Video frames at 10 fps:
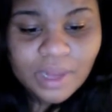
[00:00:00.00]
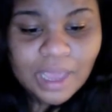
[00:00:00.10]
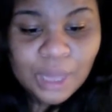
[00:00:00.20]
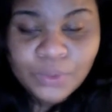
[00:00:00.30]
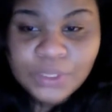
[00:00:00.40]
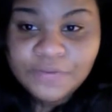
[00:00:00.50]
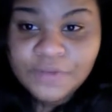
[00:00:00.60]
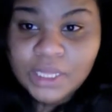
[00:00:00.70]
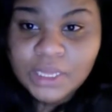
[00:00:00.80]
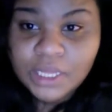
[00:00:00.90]
I really
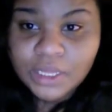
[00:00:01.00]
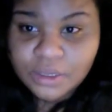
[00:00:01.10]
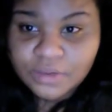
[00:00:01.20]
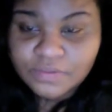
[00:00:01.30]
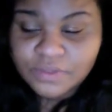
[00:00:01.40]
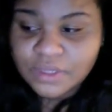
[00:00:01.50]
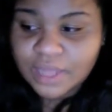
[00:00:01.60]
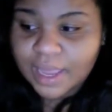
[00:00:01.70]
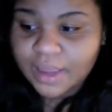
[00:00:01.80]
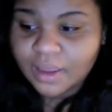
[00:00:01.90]
feel unloved.
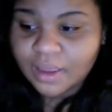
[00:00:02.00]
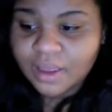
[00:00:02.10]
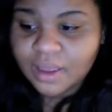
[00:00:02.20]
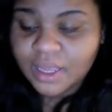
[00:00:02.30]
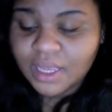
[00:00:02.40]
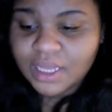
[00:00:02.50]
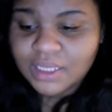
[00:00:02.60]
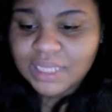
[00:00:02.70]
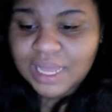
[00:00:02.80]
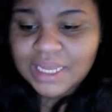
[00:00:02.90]
Like
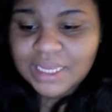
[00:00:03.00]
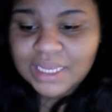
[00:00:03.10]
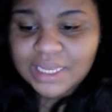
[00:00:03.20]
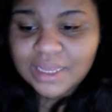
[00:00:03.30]
it's like